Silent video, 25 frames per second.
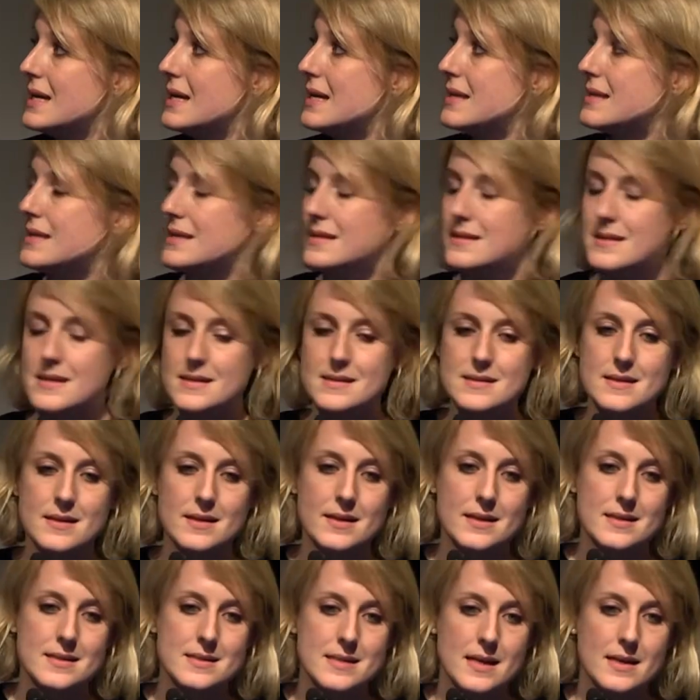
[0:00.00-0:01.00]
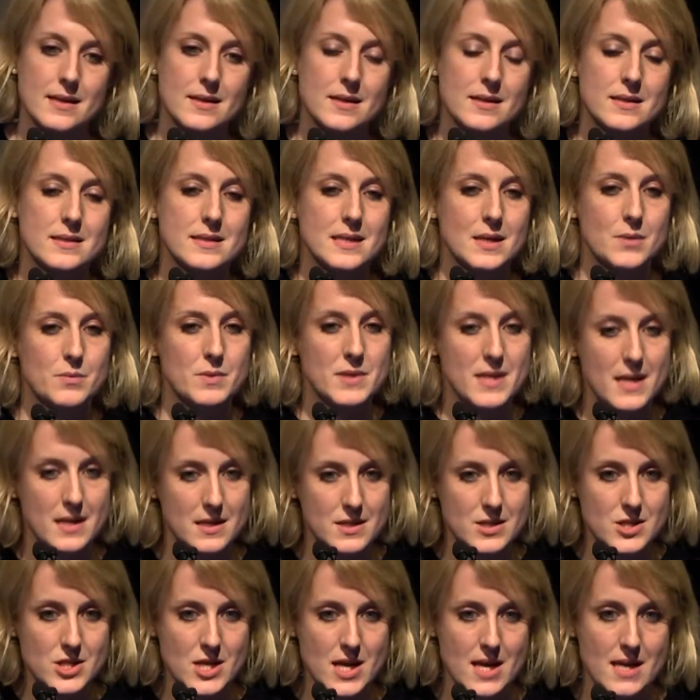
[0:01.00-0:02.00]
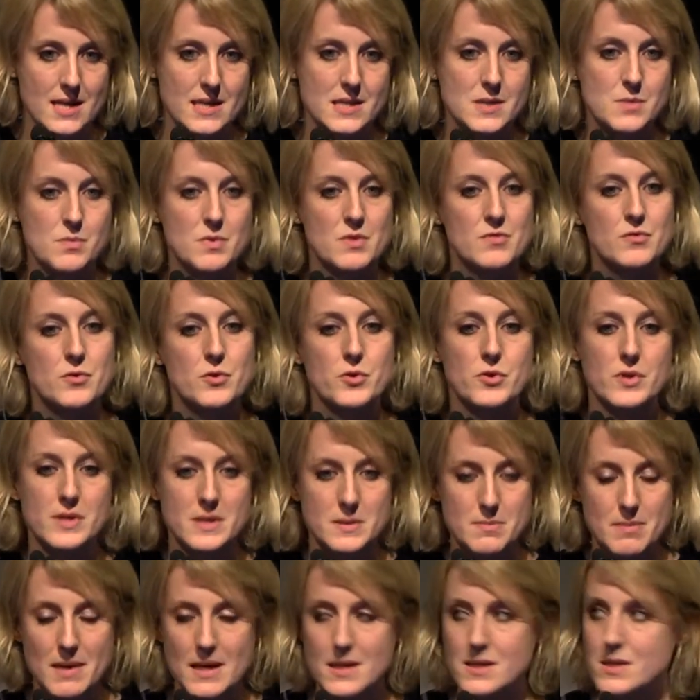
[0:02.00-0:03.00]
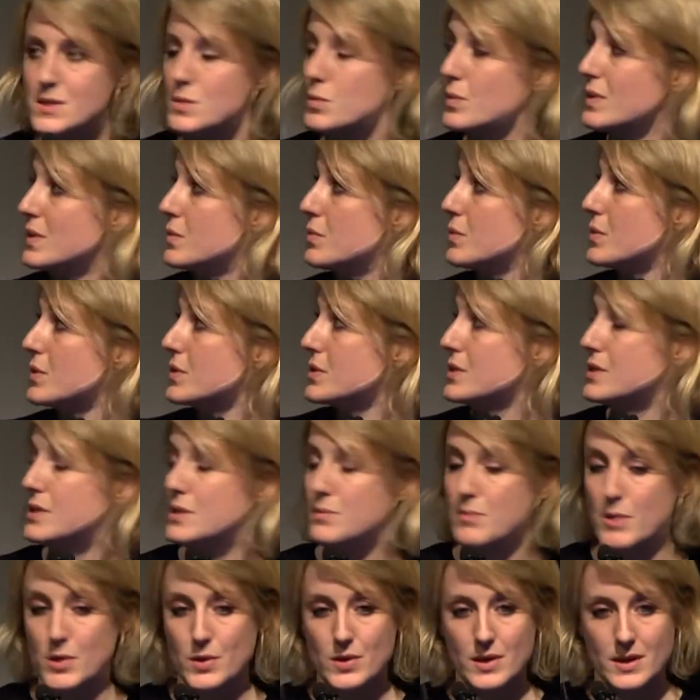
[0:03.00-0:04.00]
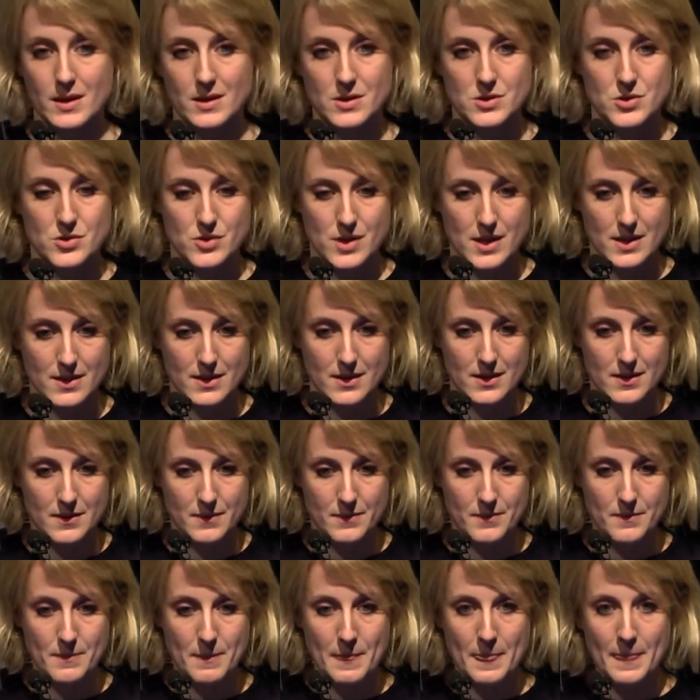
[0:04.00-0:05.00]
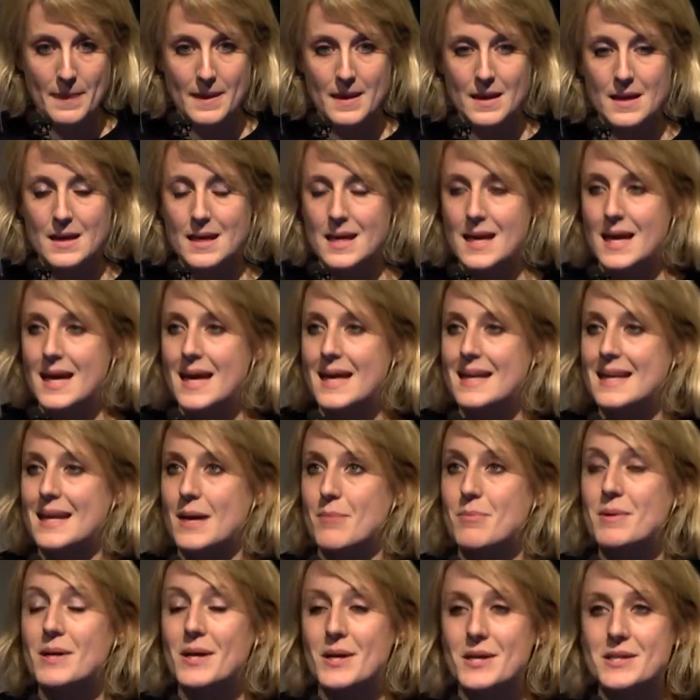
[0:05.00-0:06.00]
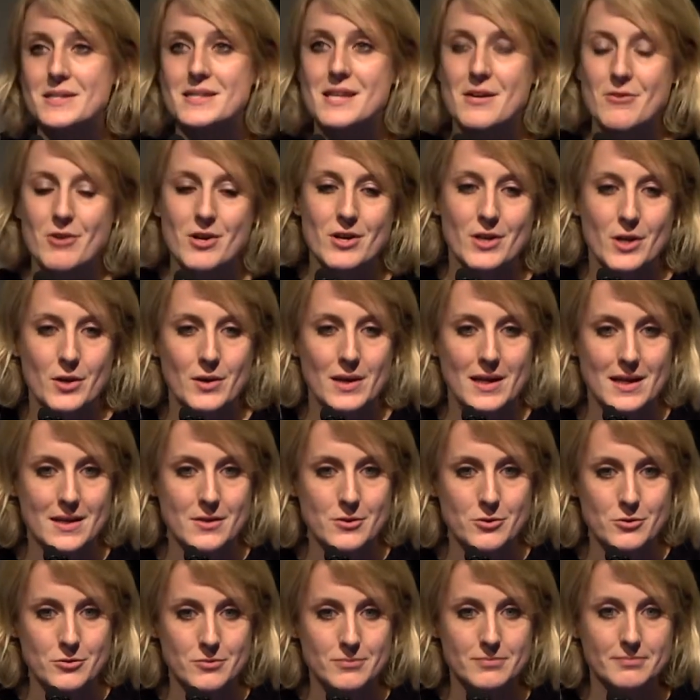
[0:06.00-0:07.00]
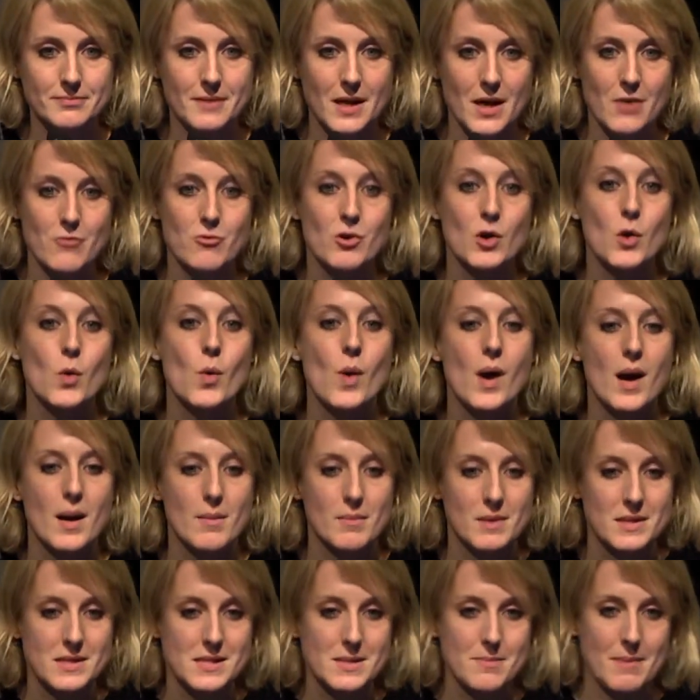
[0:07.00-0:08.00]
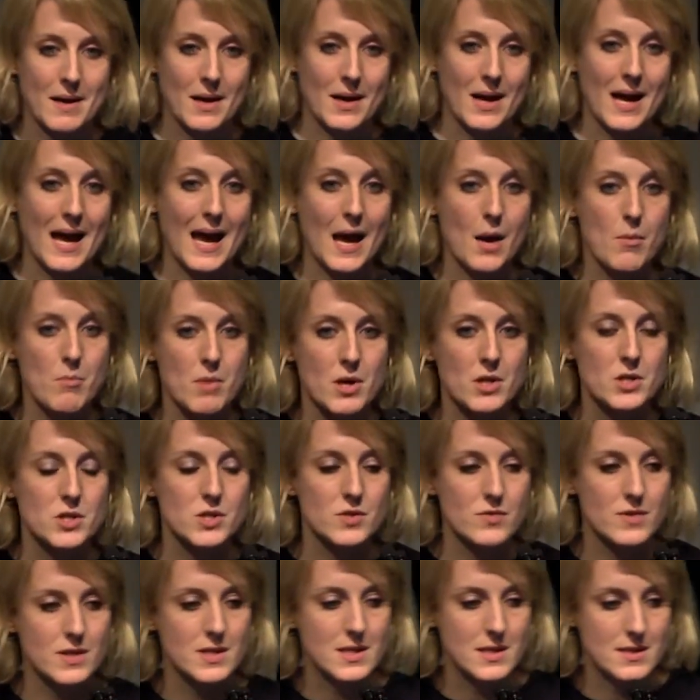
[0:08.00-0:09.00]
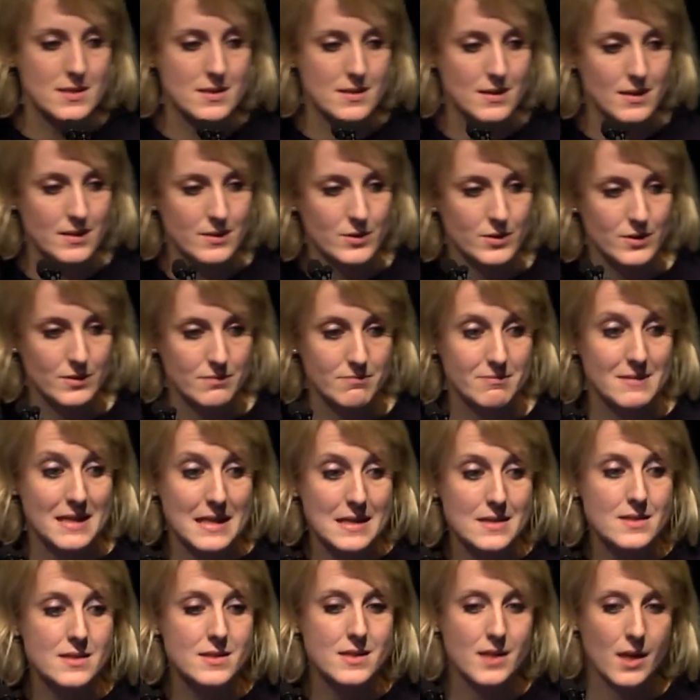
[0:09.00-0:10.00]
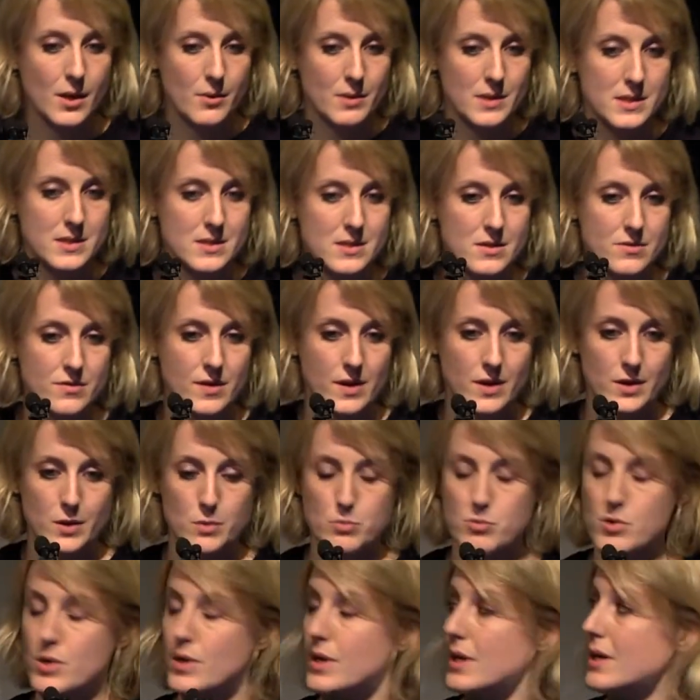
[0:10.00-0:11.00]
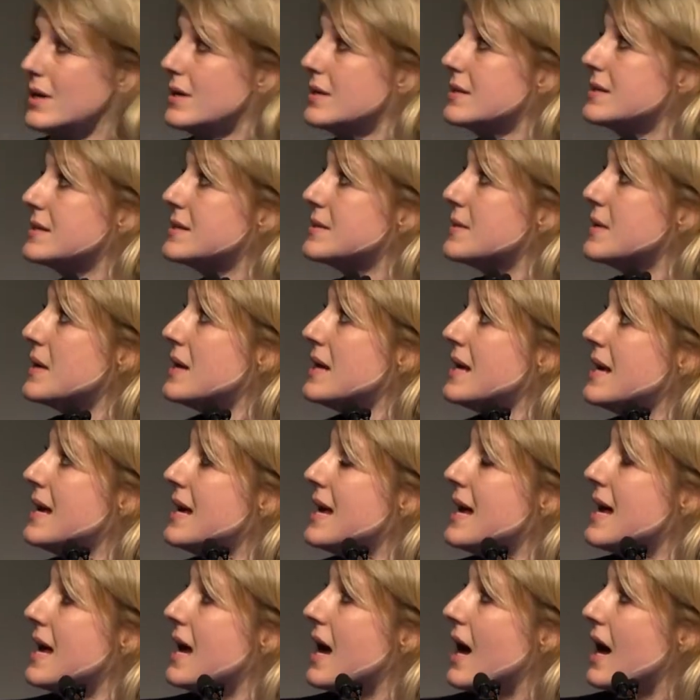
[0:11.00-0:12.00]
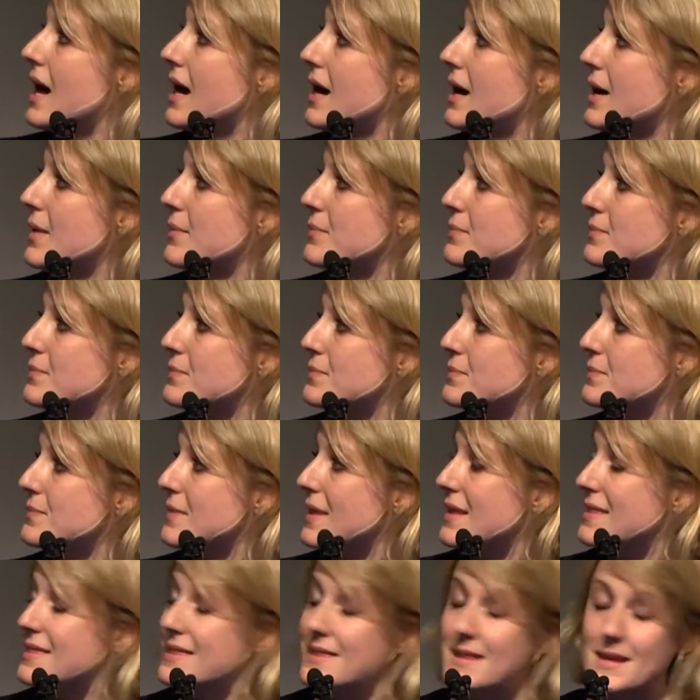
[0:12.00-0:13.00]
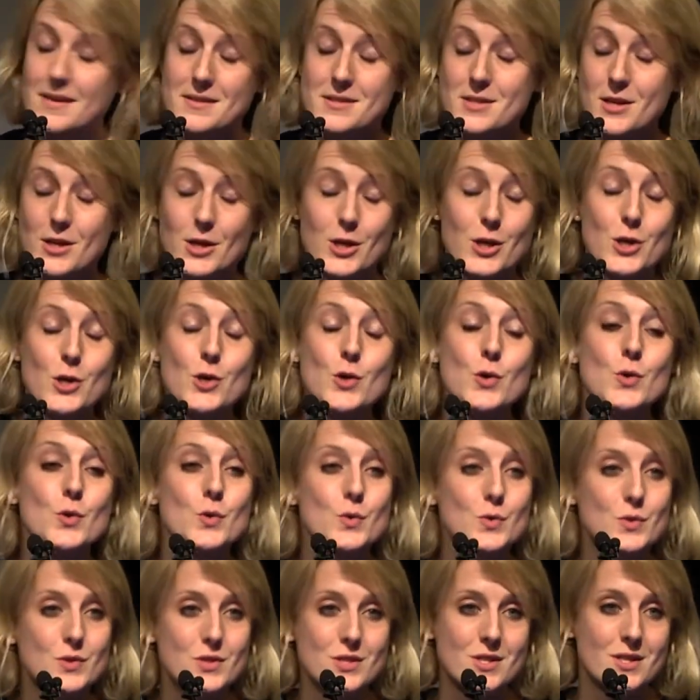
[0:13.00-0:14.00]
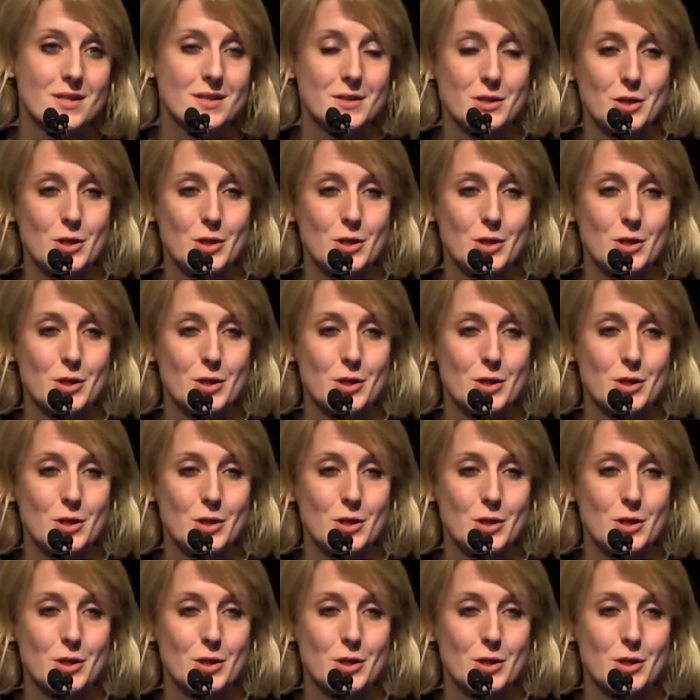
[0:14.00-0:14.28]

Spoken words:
This distillate is then cut down with NGS before it is blended with water to bottling strength. Now, because there are no legal requirements about how much of the distillate needs to go into the final product, there's a huge